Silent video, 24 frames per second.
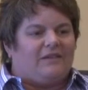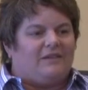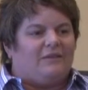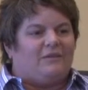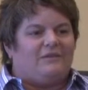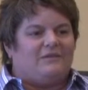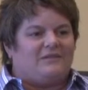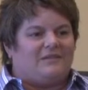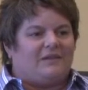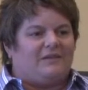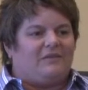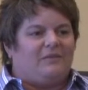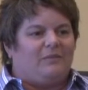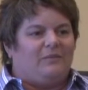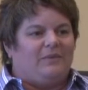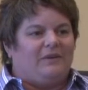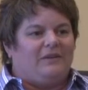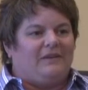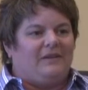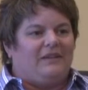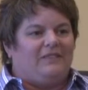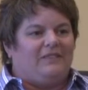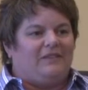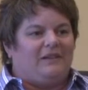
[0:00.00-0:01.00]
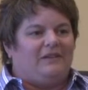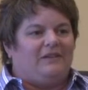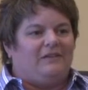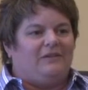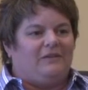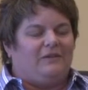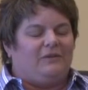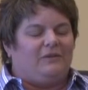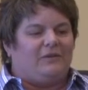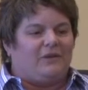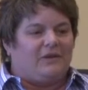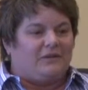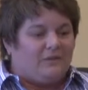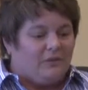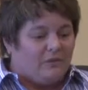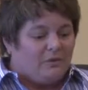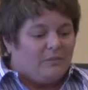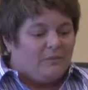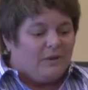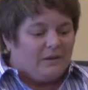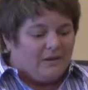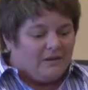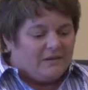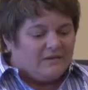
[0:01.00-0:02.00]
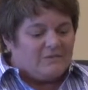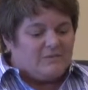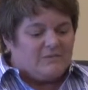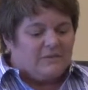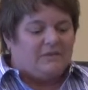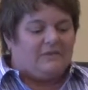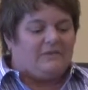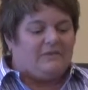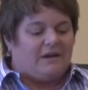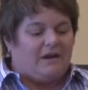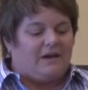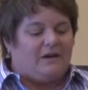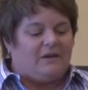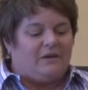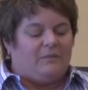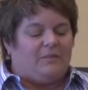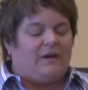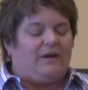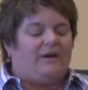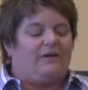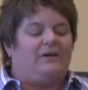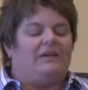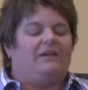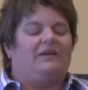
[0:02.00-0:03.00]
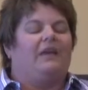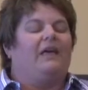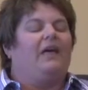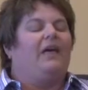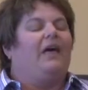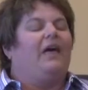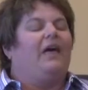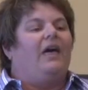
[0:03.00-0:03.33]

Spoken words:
I always thought it would be a neat thing to do. And I told my husband, Todd, about it.